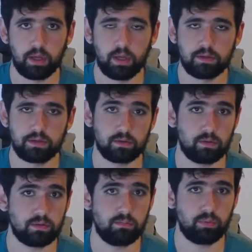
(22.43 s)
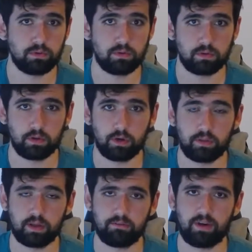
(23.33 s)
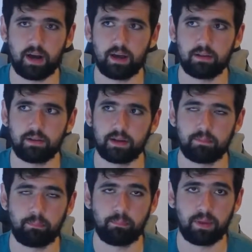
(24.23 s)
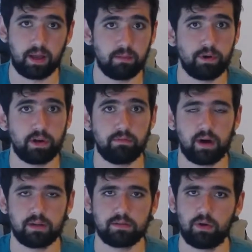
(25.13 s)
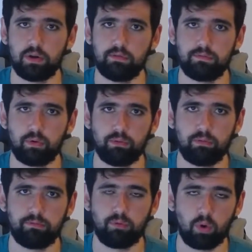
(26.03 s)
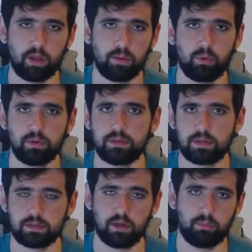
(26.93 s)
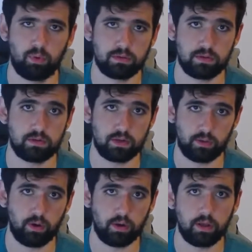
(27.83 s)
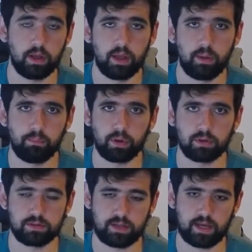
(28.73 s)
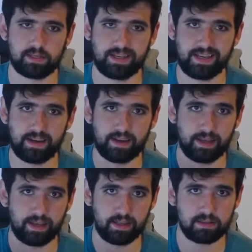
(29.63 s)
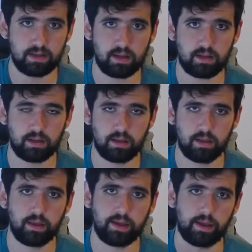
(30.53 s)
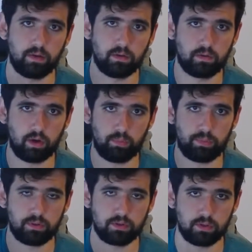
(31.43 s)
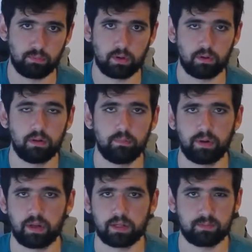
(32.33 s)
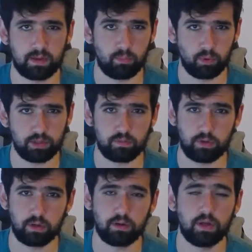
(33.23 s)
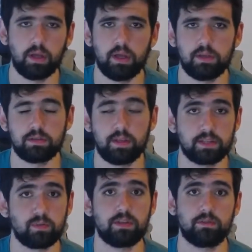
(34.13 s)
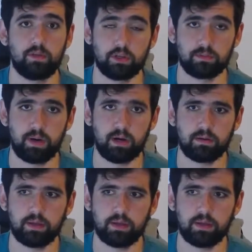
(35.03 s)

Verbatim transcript: So it's also important to note that blind and buried wires are only for 4-layer boards, 6-layer boards and so on, because it's actually hidden inside and on top to the middle, but I'll explain more in this video. So that's what this video is about.